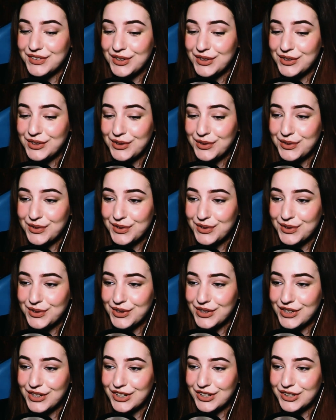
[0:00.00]
saw those
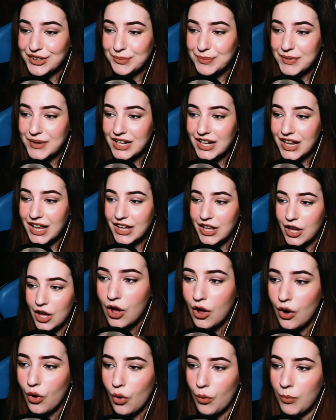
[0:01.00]
two girls being like,
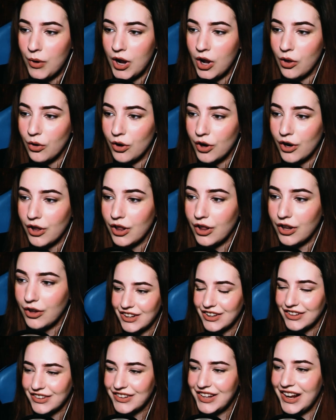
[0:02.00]
oh my lord.
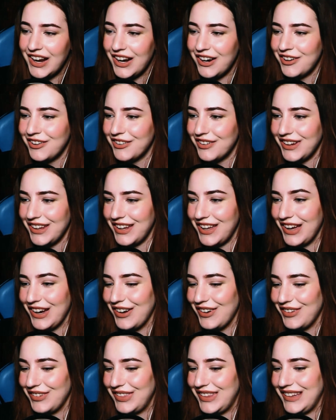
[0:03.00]
There we
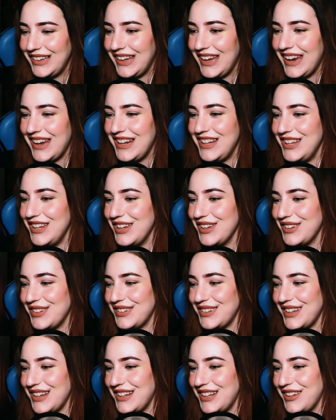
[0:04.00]
go. Can you
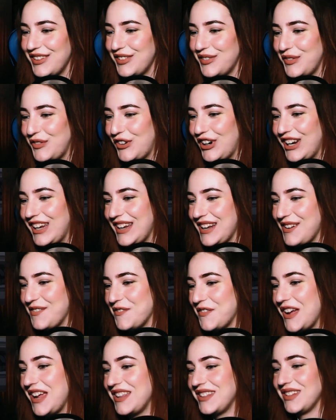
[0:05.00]
see this
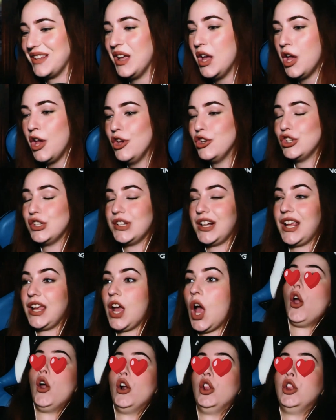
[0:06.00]
freaking face? She's like,
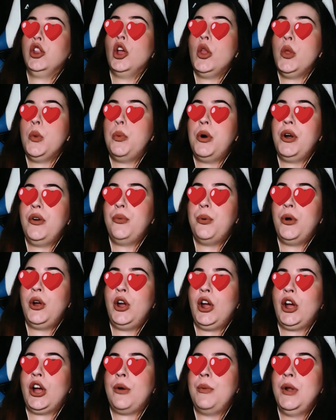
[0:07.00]
girls don't breathe like a
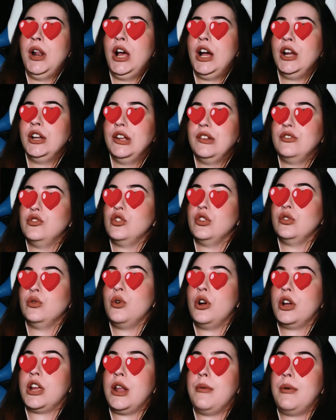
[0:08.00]
chameleon, she's just
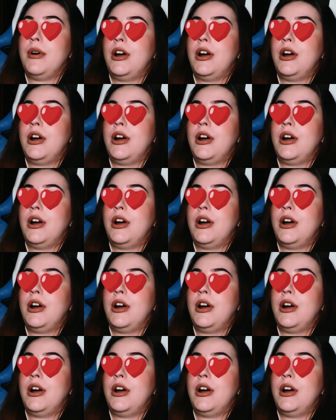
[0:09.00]
walking